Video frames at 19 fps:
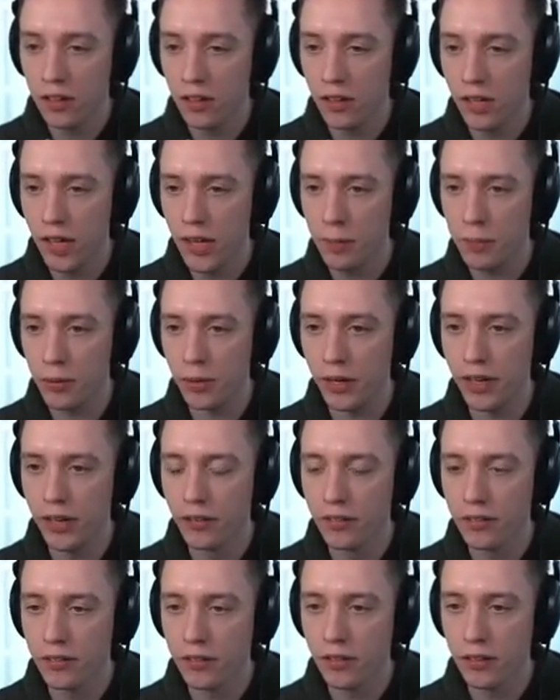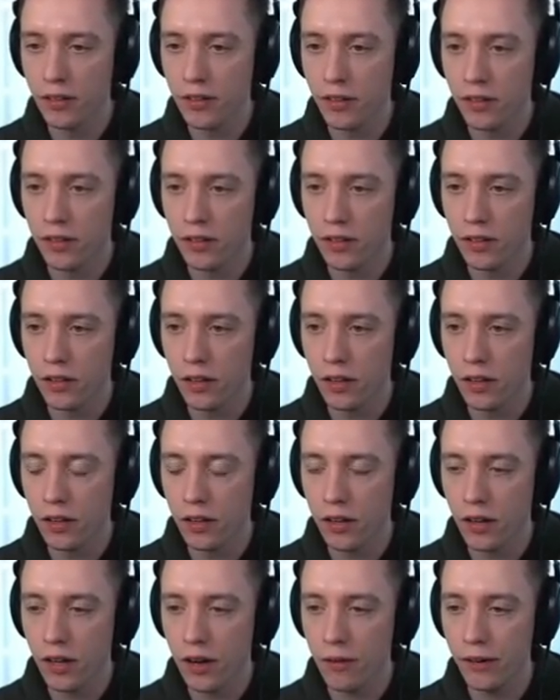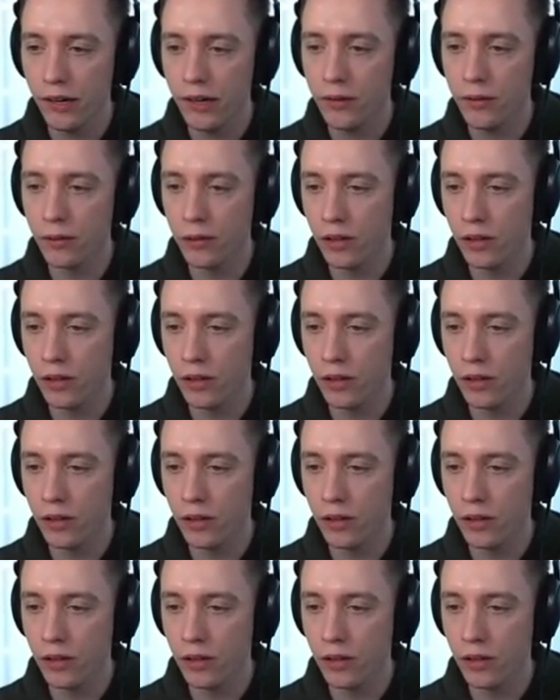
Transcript: Hey, buddy. How are you?